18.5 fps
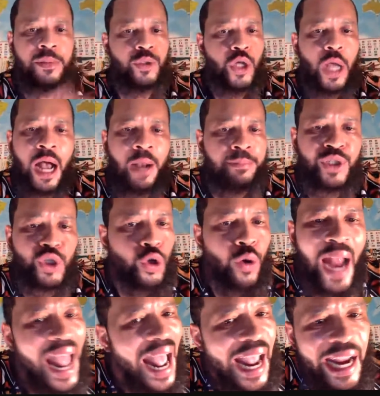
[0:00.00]
I'm
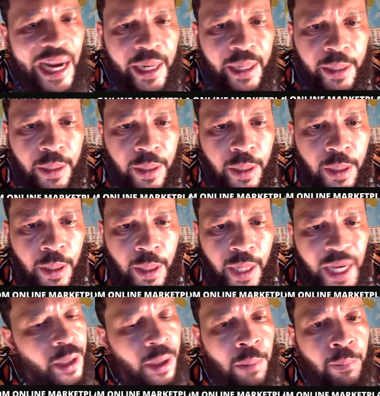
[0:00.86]
trained
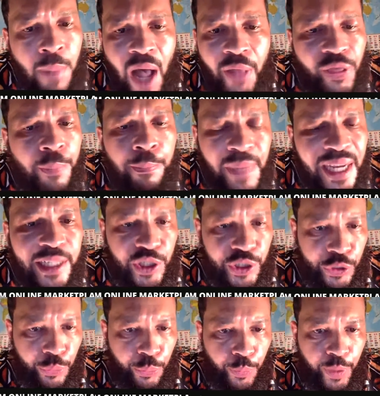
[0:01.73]
in the mother
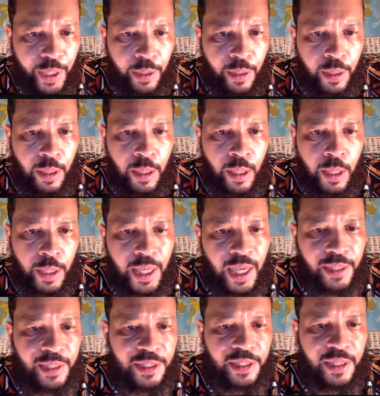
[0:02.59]
mystery. You
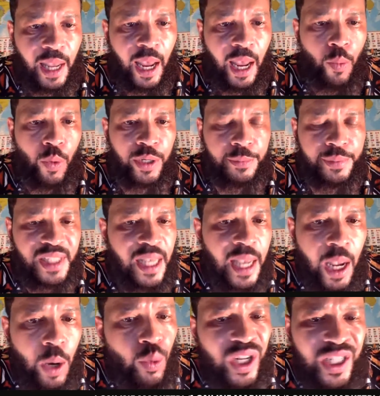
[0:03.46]
understand what I'm
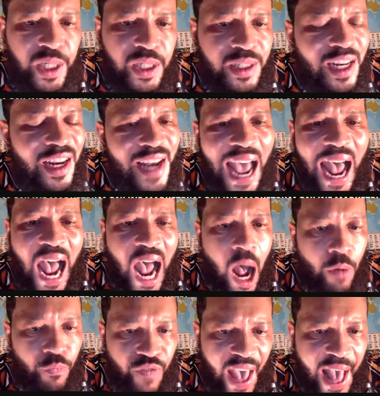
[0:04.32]
saying? Which is the
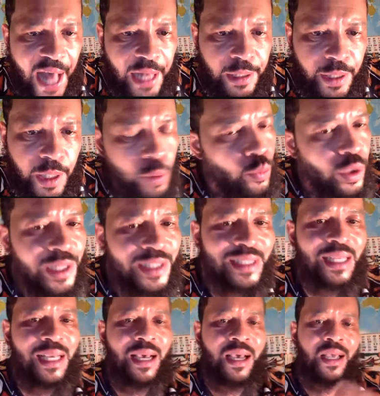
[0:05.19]
Nile Valley. And once
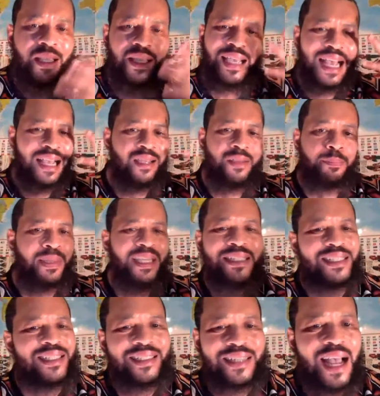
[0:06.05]
you've been
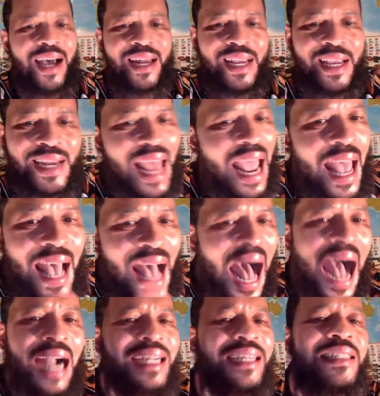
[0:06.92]
studying that,
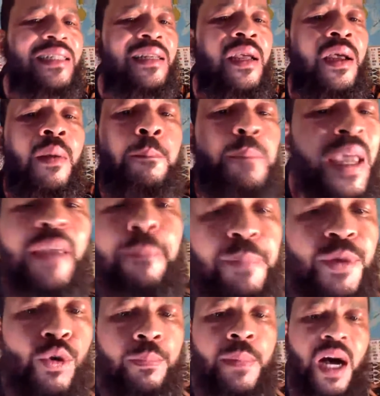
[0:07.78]
I can peep
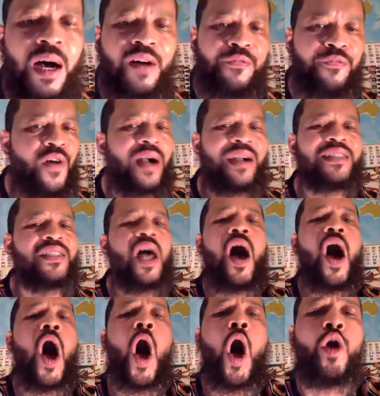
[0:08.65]
you motherfuckers
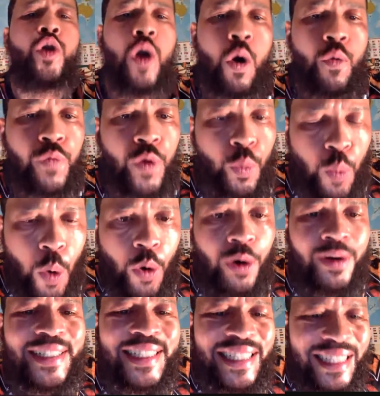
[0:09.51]
all over the
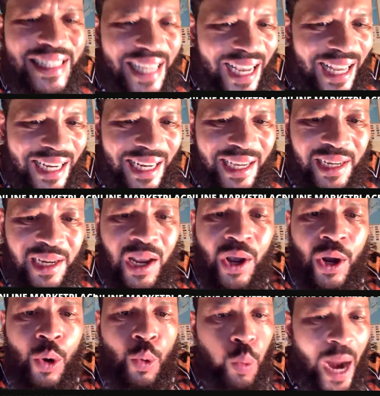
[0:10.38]
world, stealing,
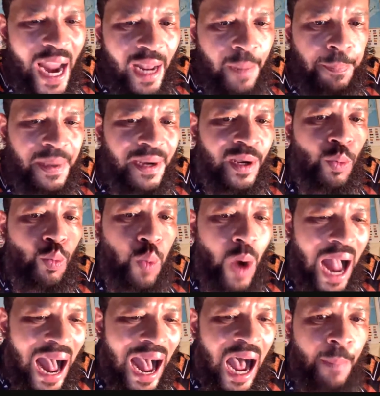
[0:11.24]
raping, and
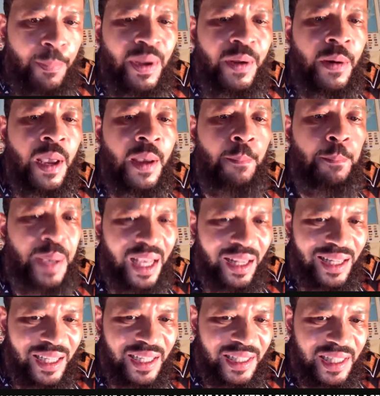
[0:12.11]
robbing,
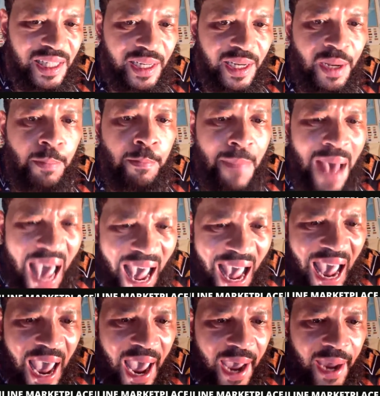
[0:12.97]
pillaging the
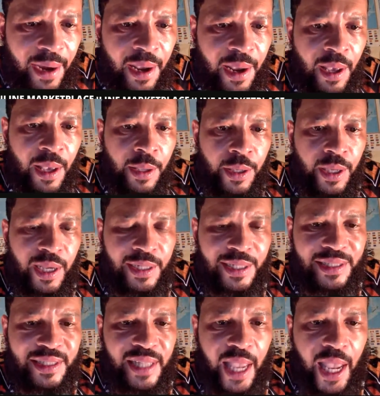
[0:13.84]
mind. You
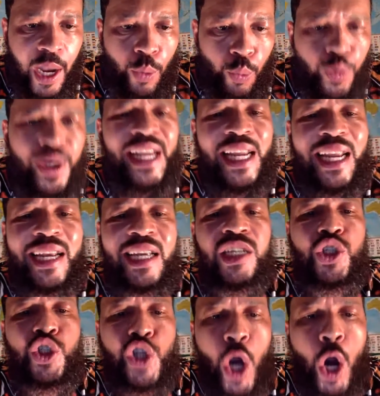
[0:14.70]
understand?
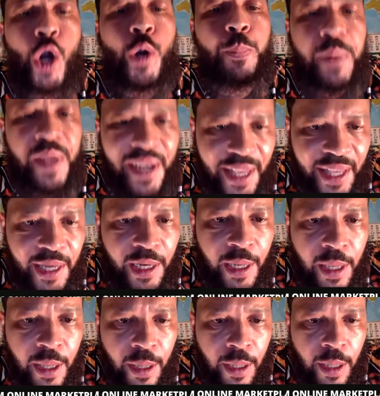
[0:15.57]
Reinterpreting
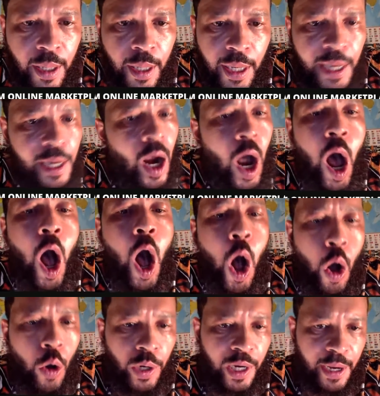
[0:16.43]
and
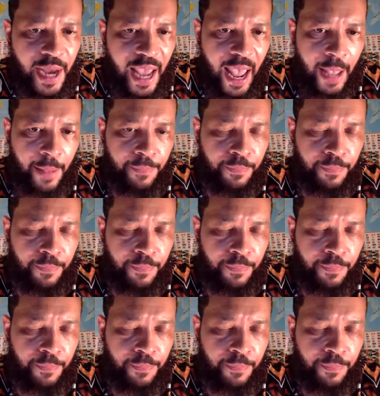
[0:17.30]
all of that.